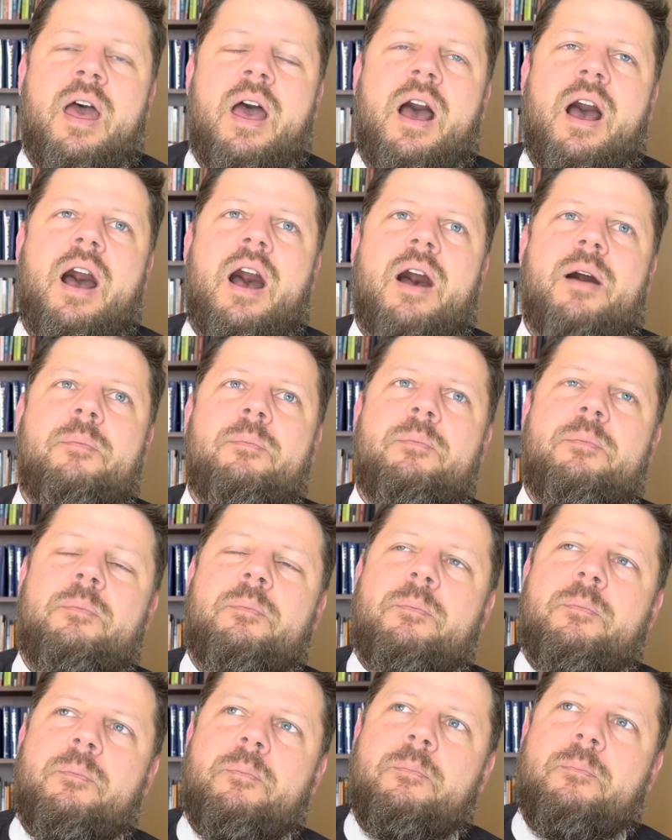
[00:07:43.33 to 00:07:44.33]
Um,
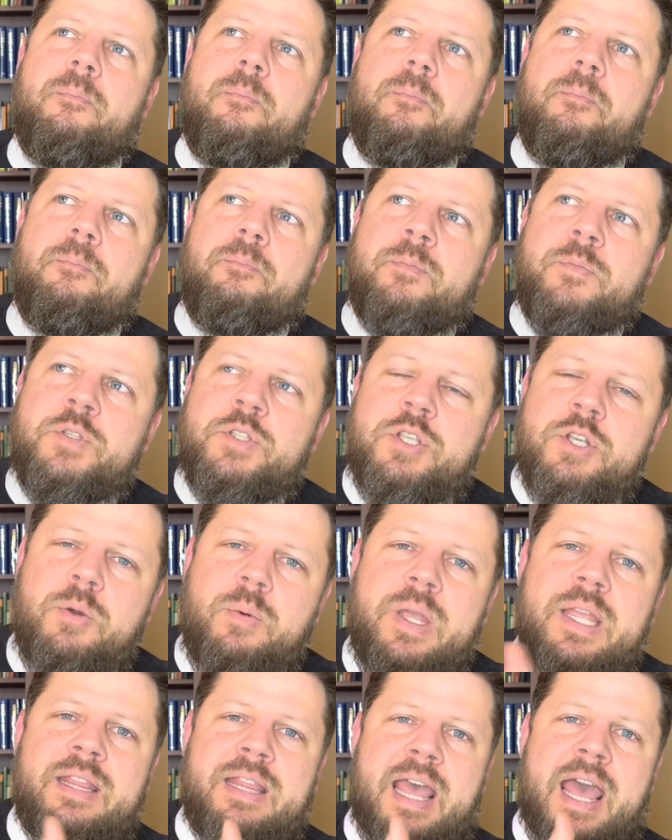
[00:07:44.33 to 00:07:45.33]

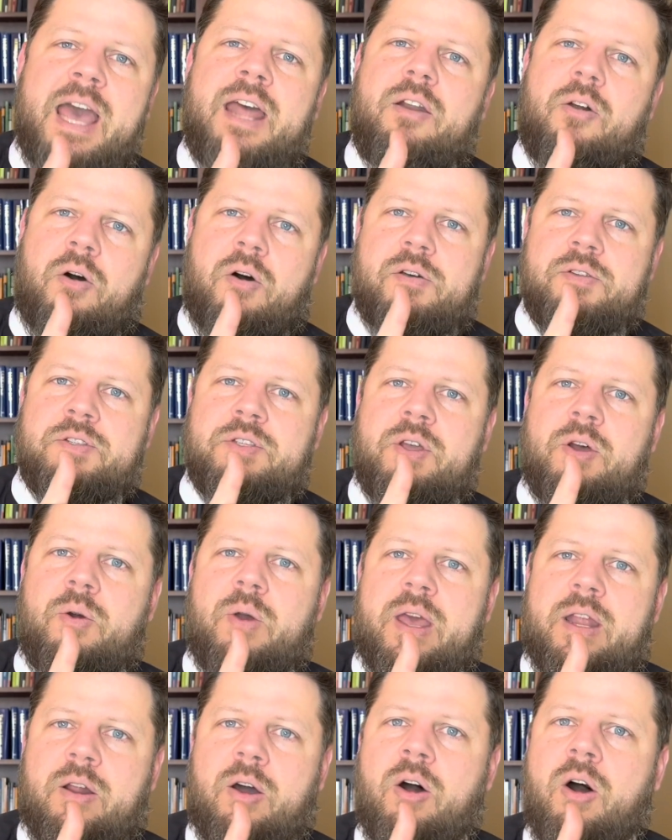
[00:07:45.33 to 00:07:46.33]
doing that also
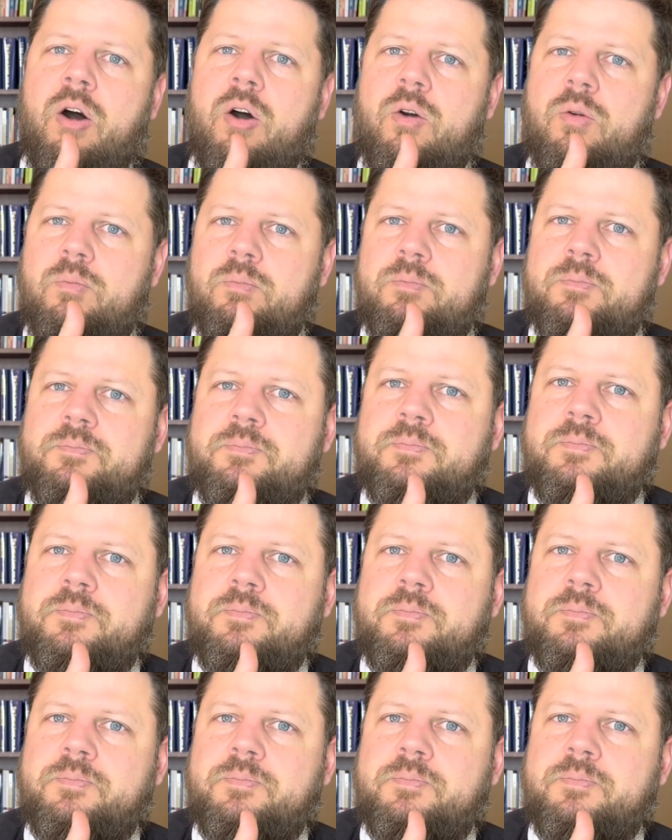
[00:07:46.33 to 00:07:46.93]
at home.